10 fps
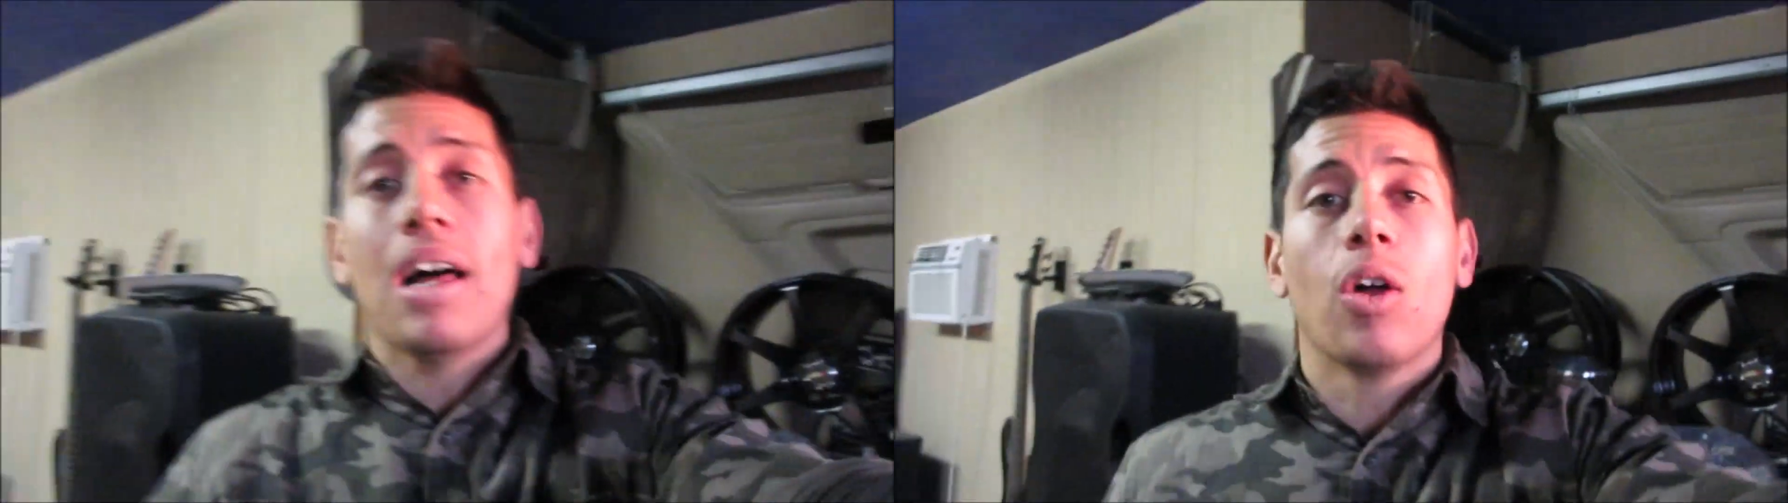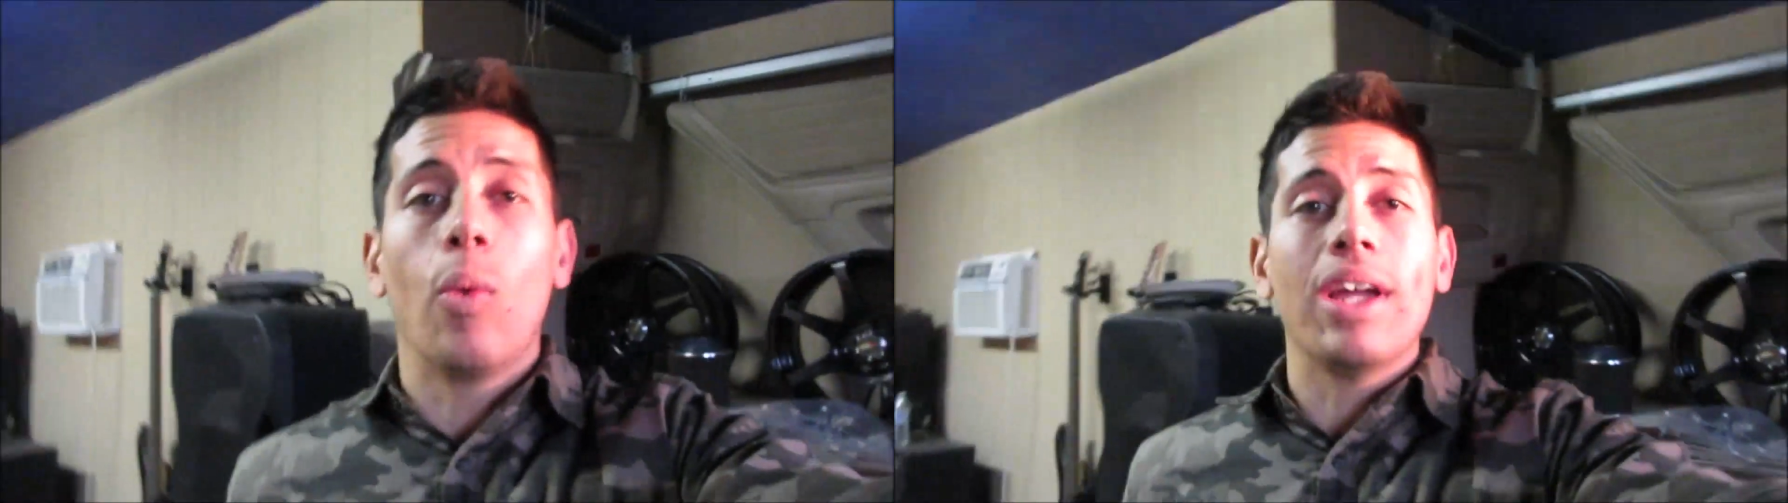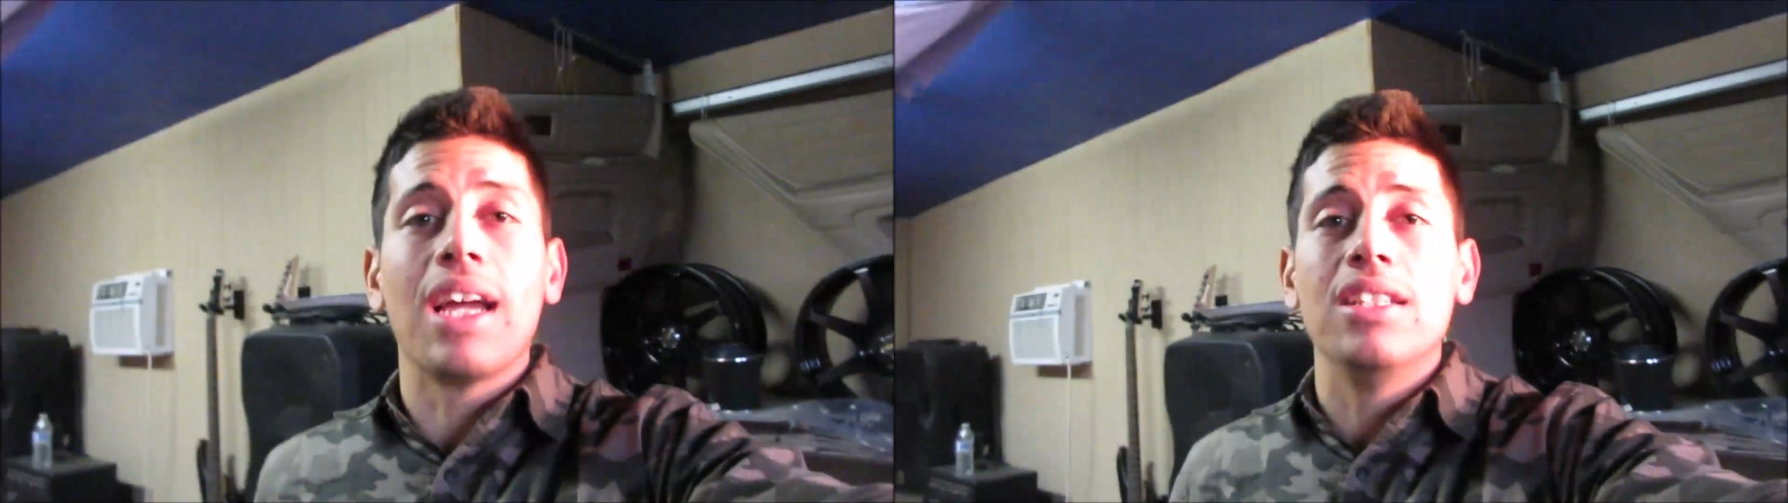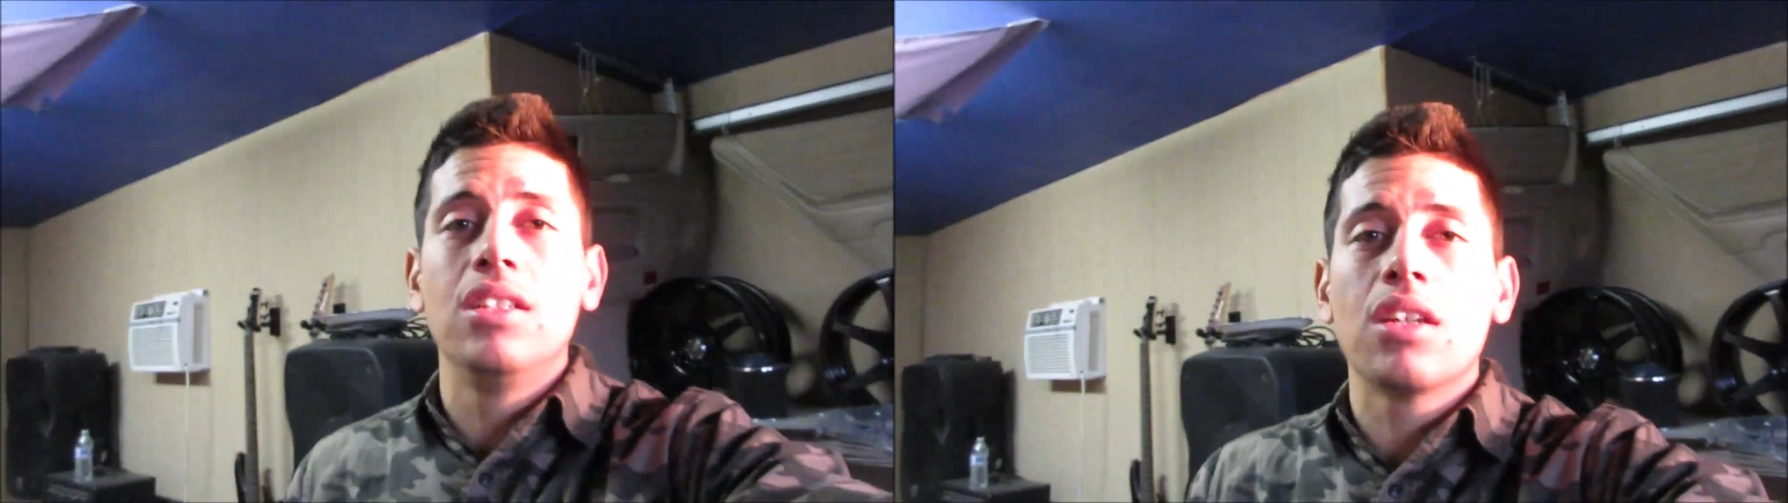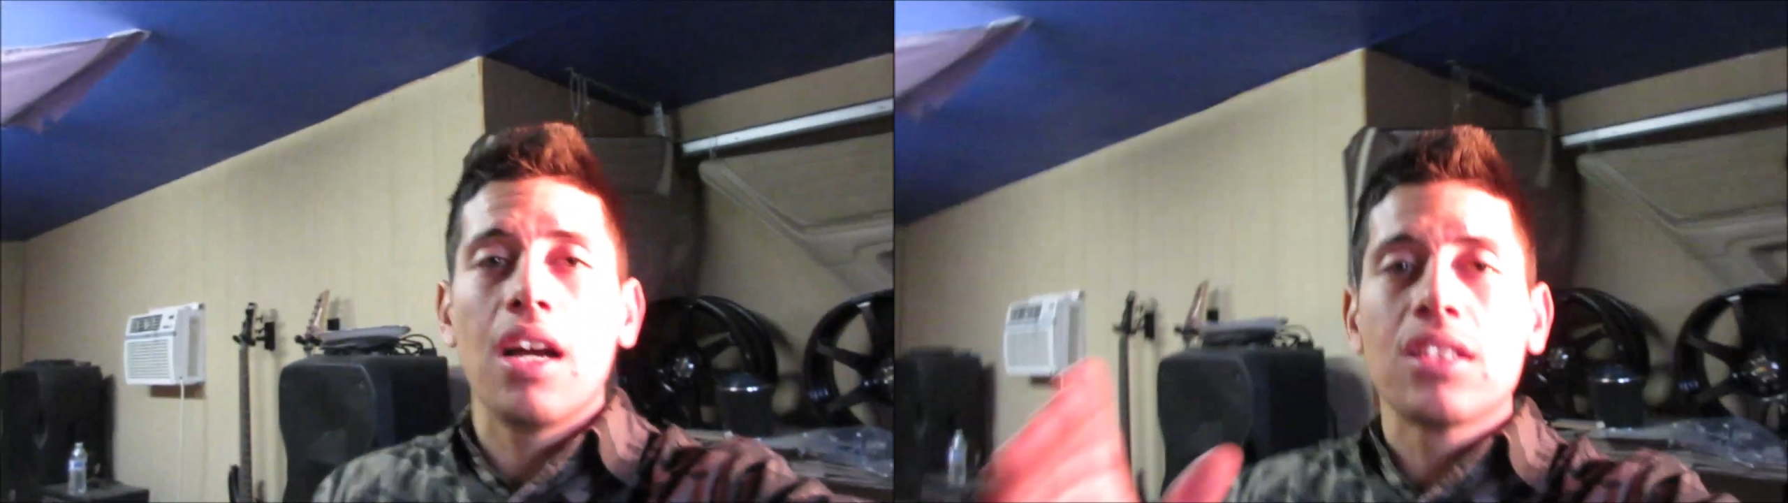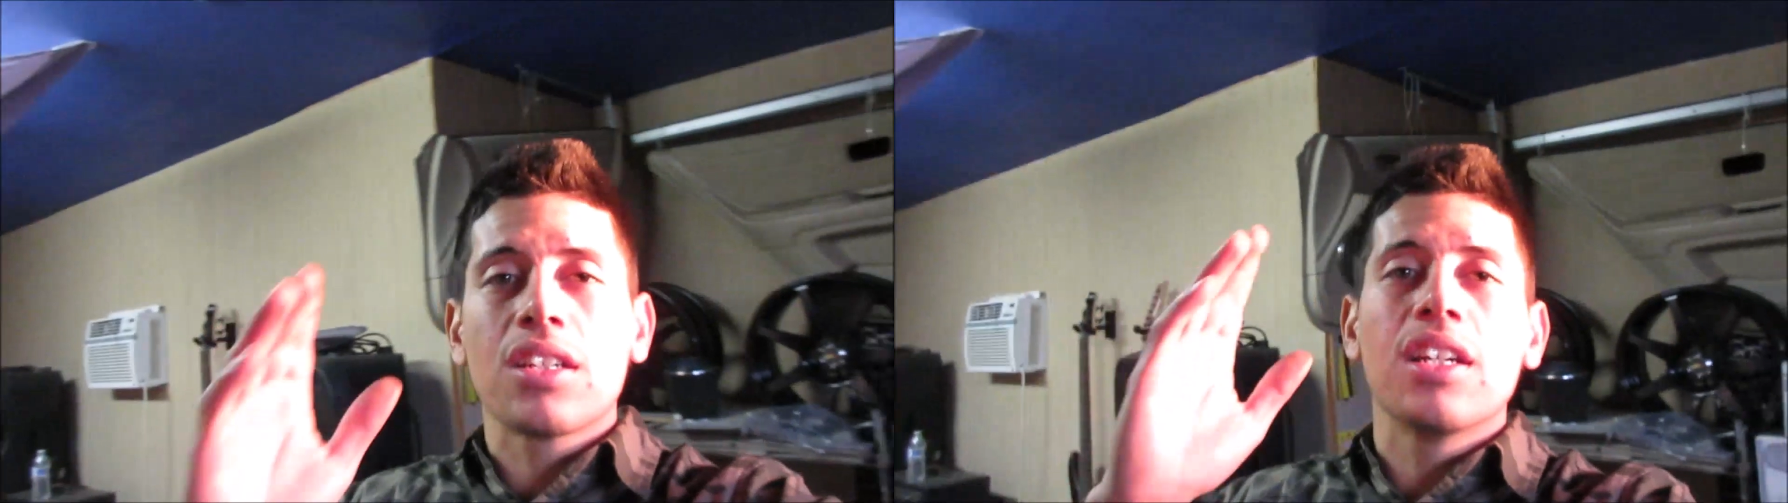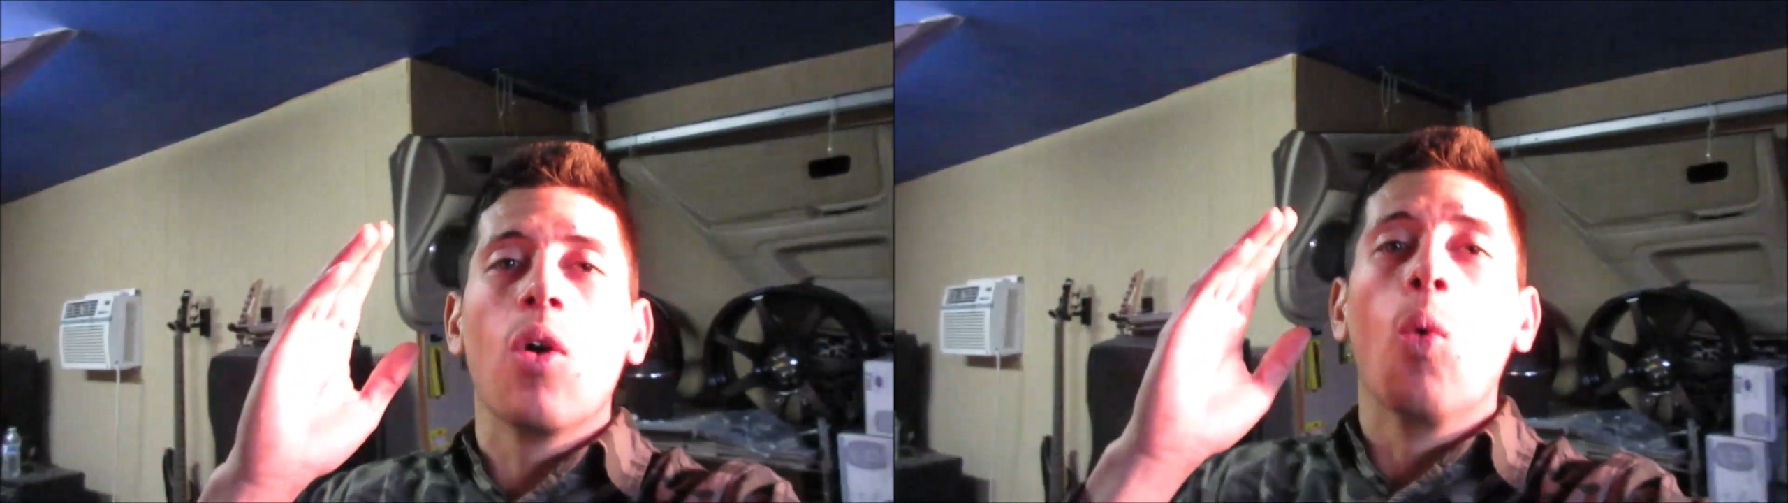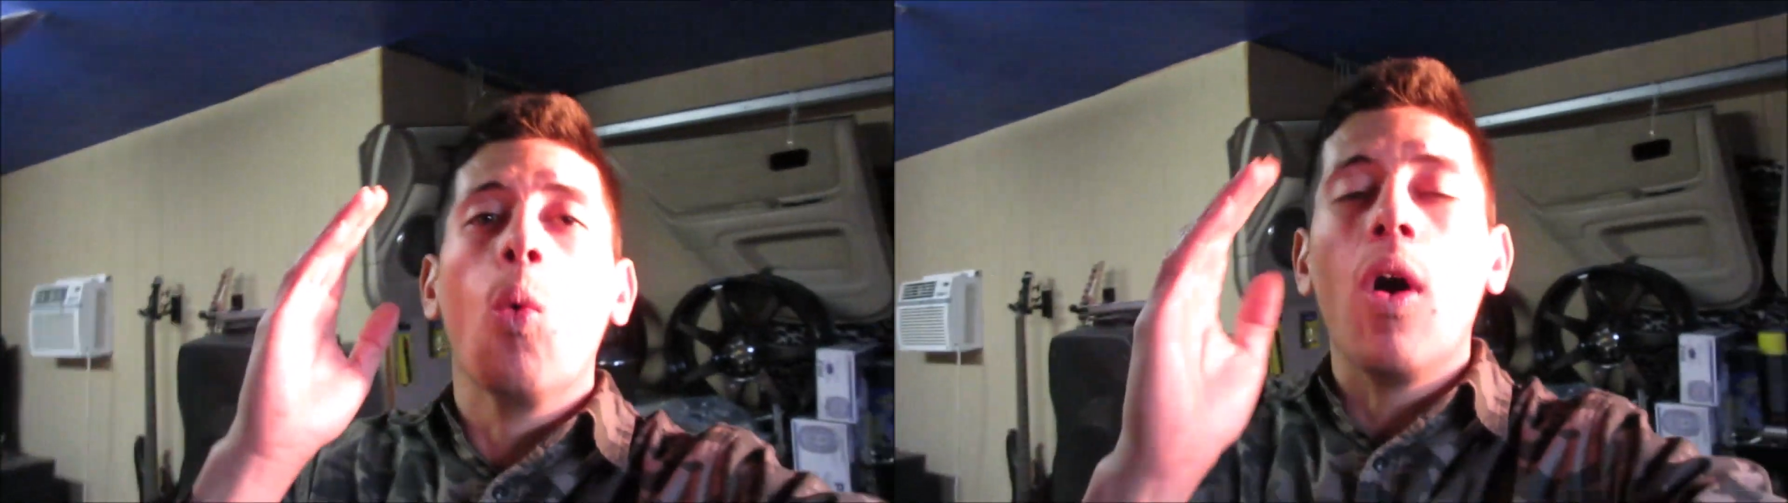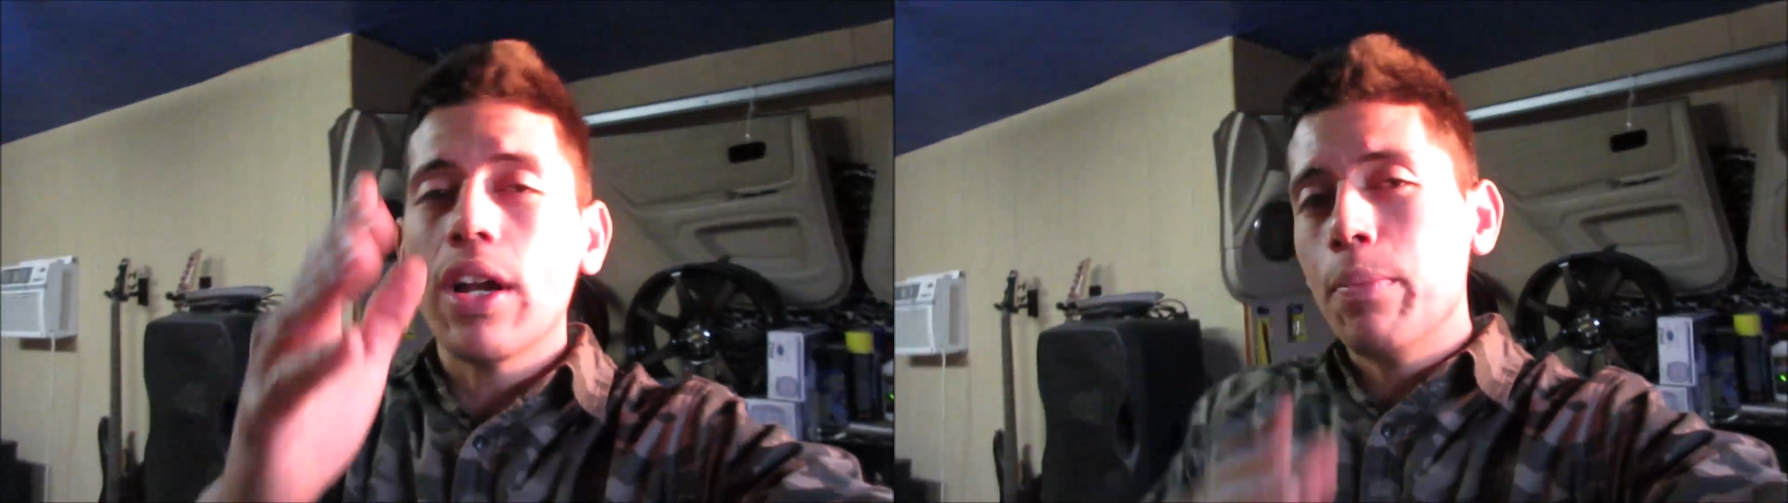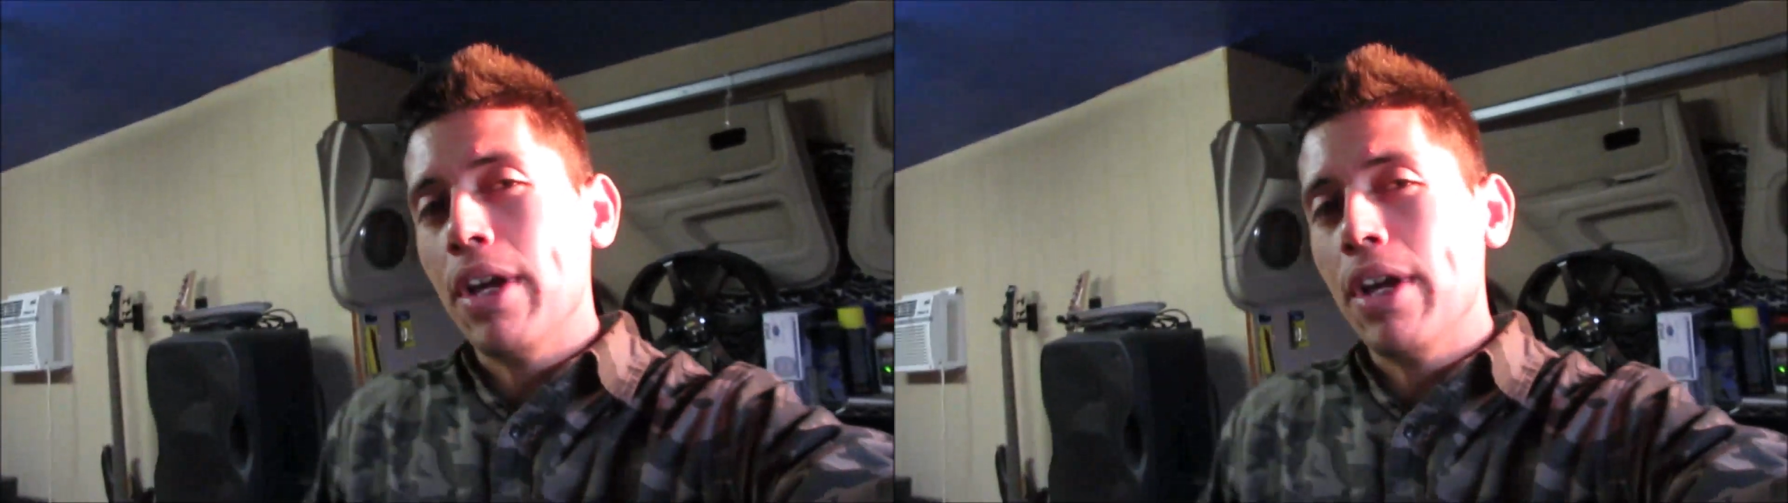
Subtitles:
By the way guys, you guys are gonna want